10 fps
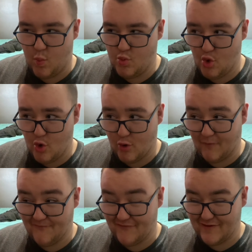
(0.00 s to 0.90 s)

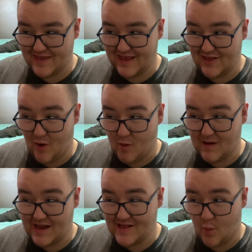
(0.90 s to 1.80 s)
Laurel, Felicity's
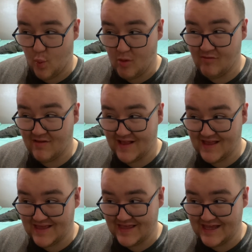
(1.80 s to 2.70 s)
already the worst in
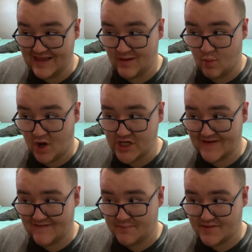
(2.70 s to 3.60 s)
this season. Why do you
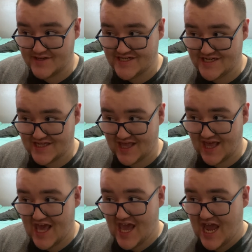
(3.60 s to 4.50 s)
have to push it
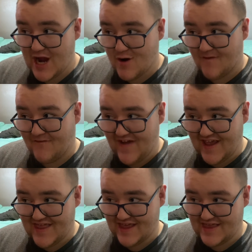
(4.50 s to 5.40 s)
in our
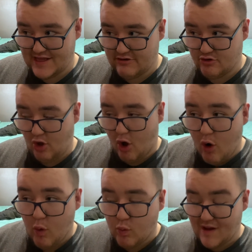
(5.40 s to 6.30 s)
faces that there's
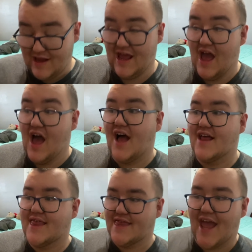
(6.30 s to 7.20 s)
already a
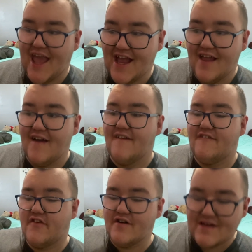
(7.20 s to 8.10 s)
second
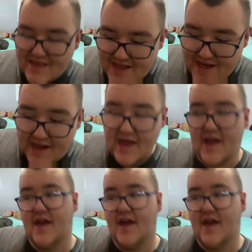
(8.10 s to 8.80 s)
Felicity?